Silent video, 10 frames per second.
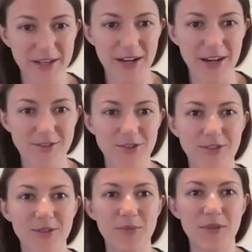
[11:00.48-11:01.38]
connection
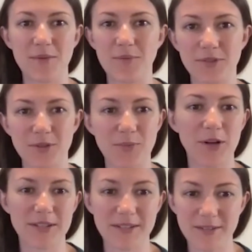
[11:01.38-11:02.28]
to be able to
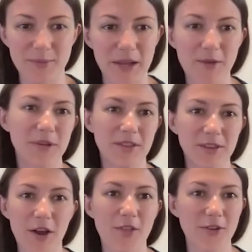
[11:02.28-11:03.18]
participate with
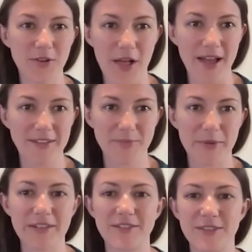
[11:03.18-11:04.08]
their other
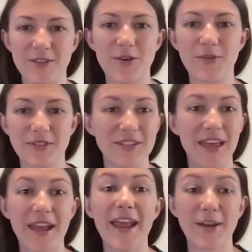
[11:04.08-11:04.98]
classmates, to
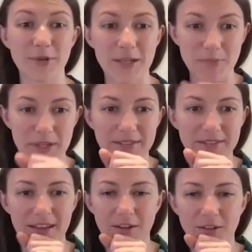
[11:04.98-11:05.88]
that equity
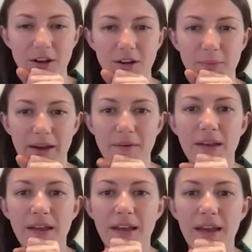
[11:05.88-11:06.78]
piece that you talk about.
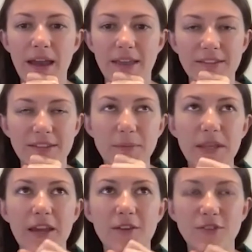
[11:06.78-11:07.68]
Right. And
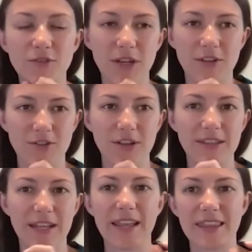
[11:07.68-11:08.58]
something else you touched on that